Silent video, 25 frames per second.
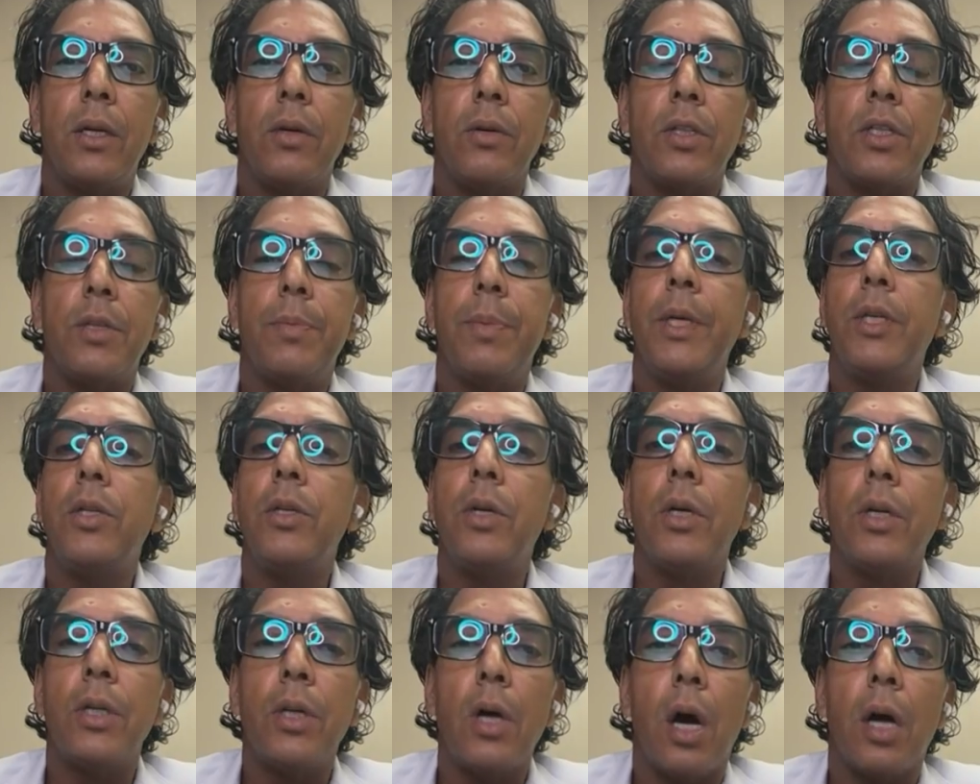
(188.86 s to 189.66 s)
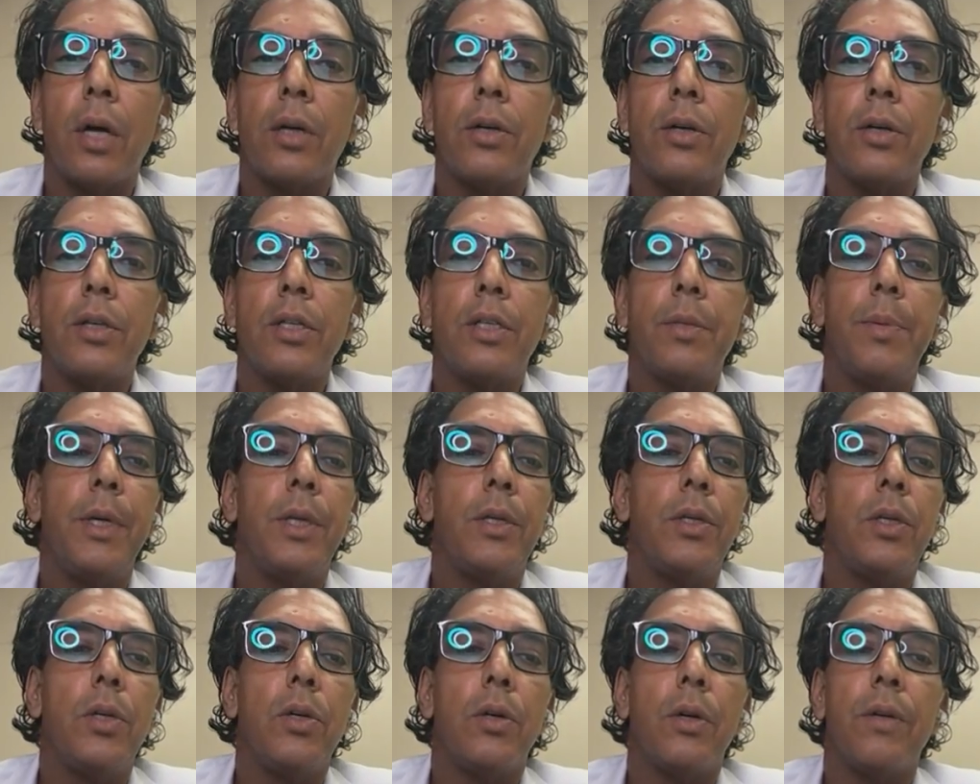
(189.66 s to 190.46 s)
You know, speak to your doctor,
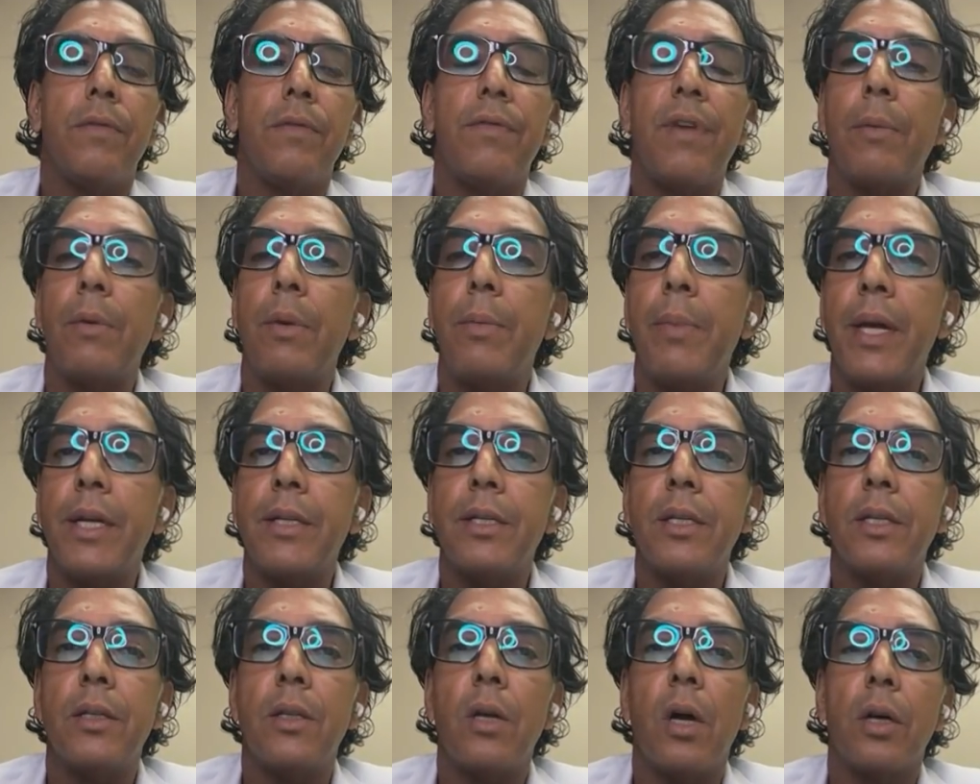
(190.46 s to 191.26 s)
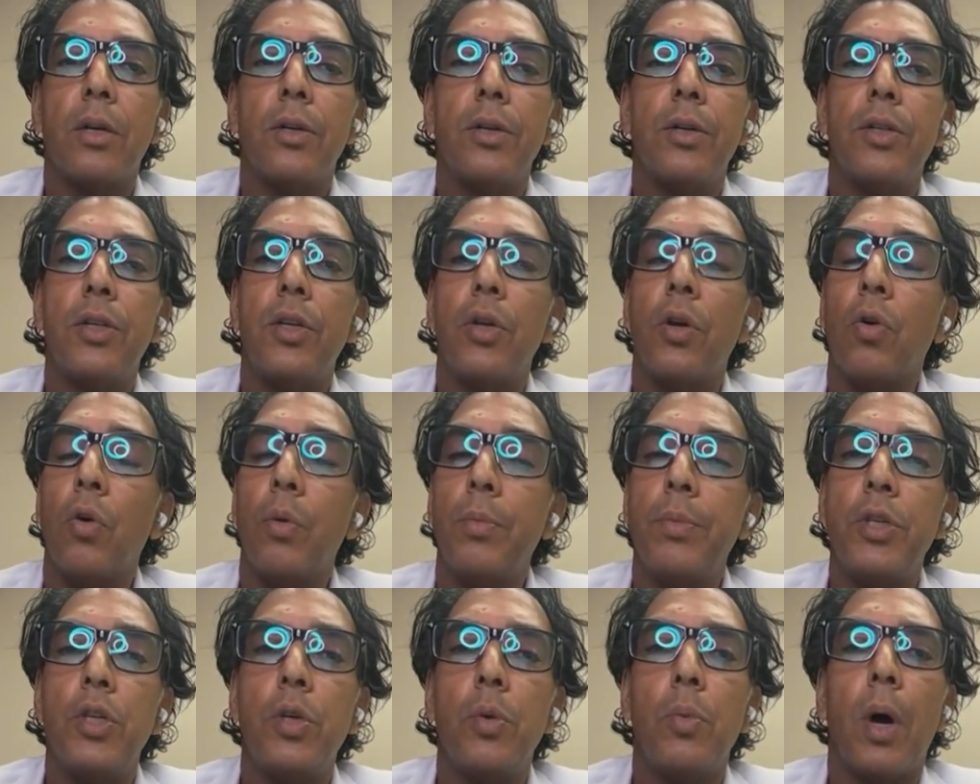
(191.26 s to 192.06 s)
speak to your family medicine doctor, to
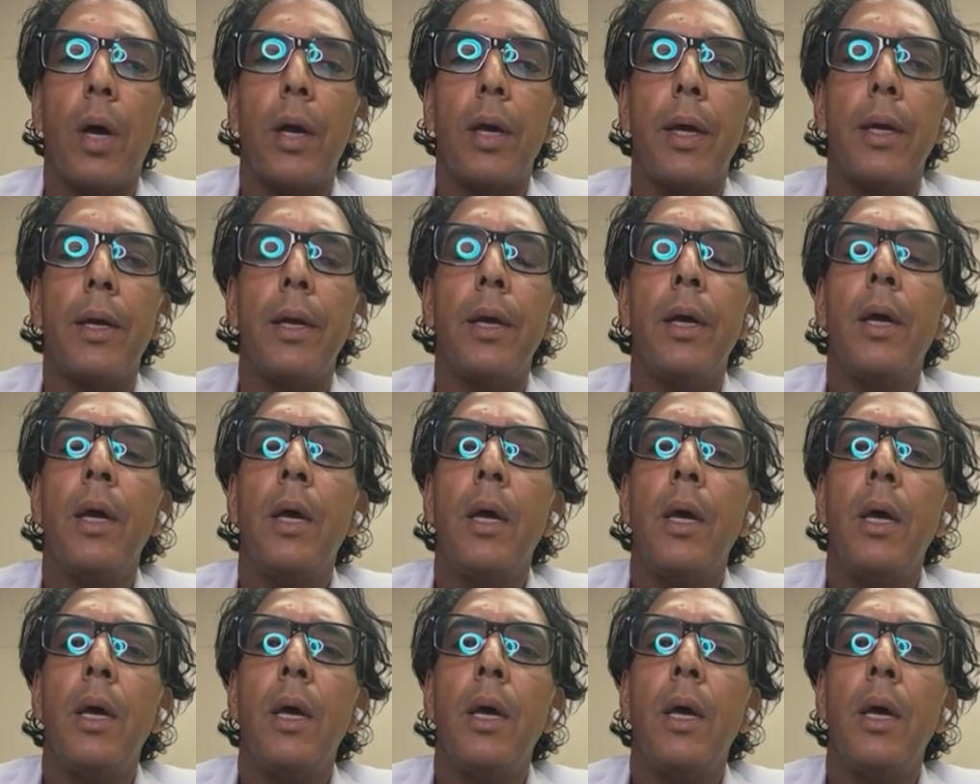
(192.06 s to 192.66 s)
your OBGYN.